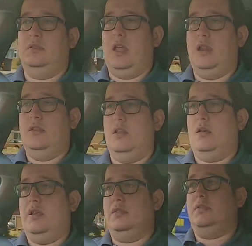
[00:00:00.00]
then
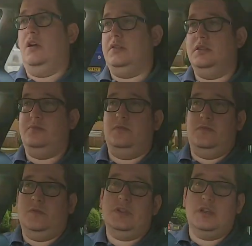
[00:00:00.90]
asked
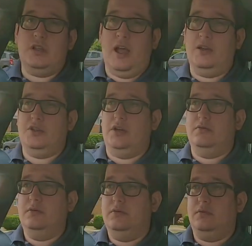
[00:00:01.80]
to hand gel
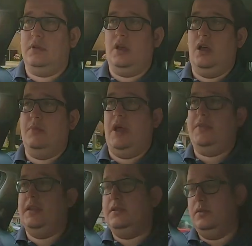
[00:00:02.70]

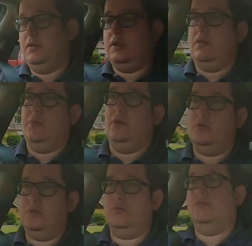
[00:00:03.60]
and then steering wheel